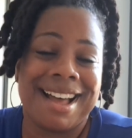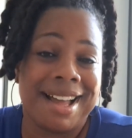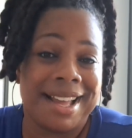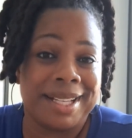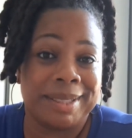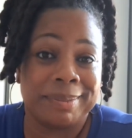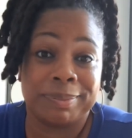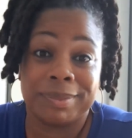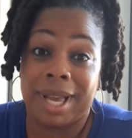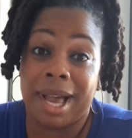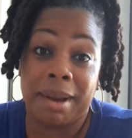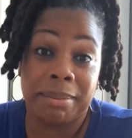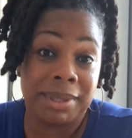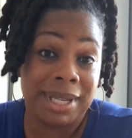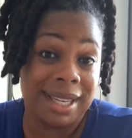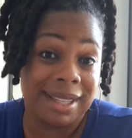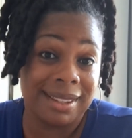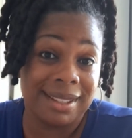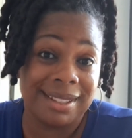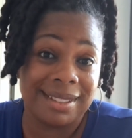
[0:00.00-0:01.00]
Hi, I'm
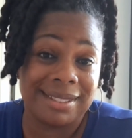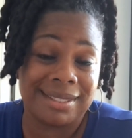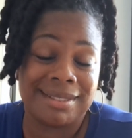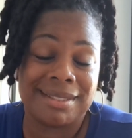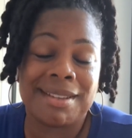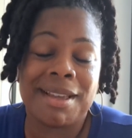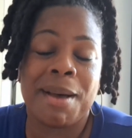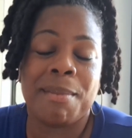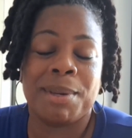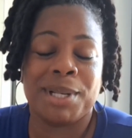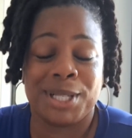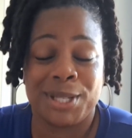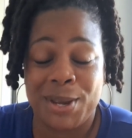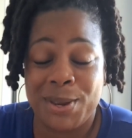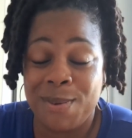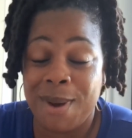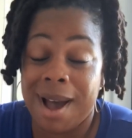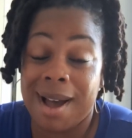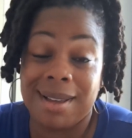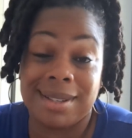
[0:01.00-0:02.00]
Keela. I'm going to show
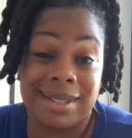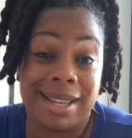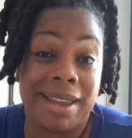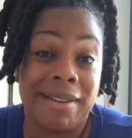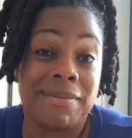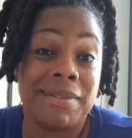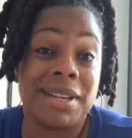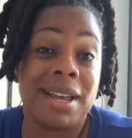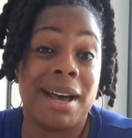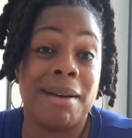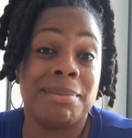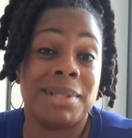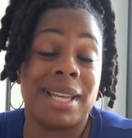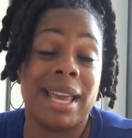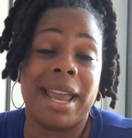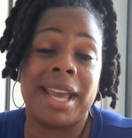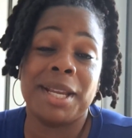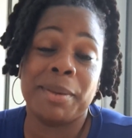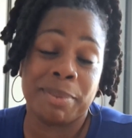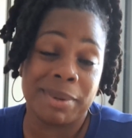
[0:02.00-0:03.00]
you how I saved up
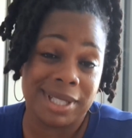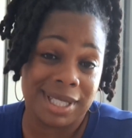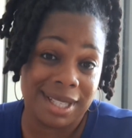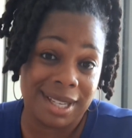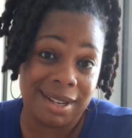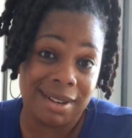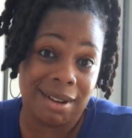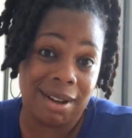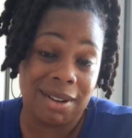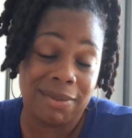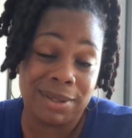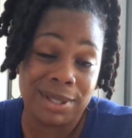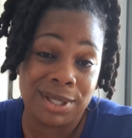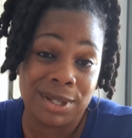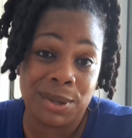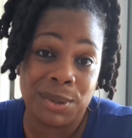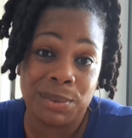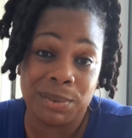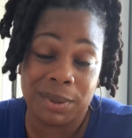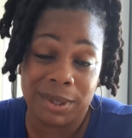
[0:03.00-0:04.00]
to 80% off of
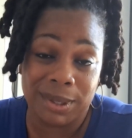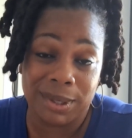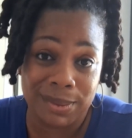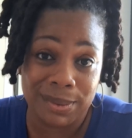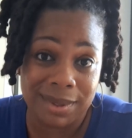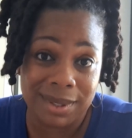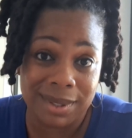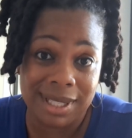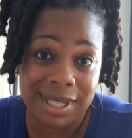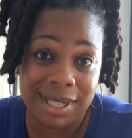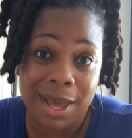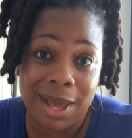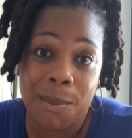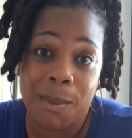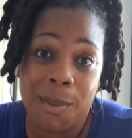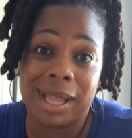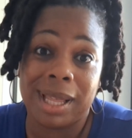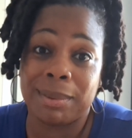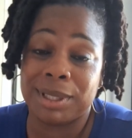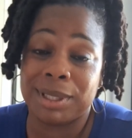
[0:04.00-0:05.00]
toll roads
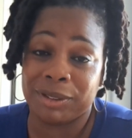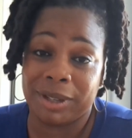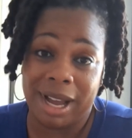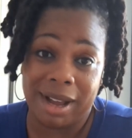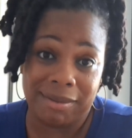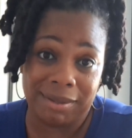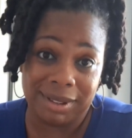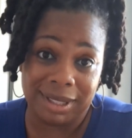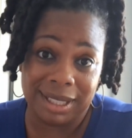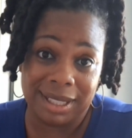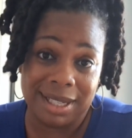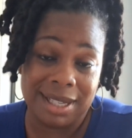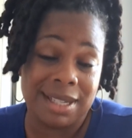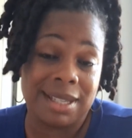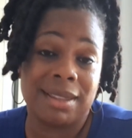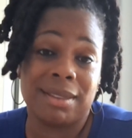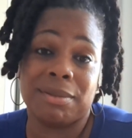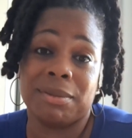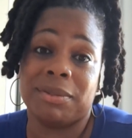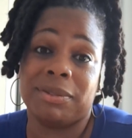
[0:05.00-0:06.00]
while I was traveling
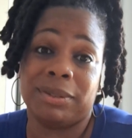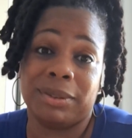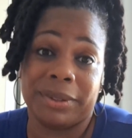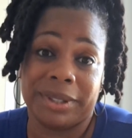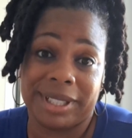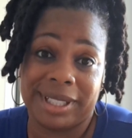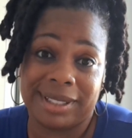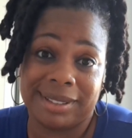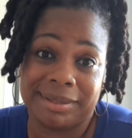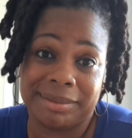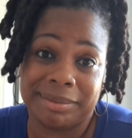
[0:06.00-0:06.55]
through Florida.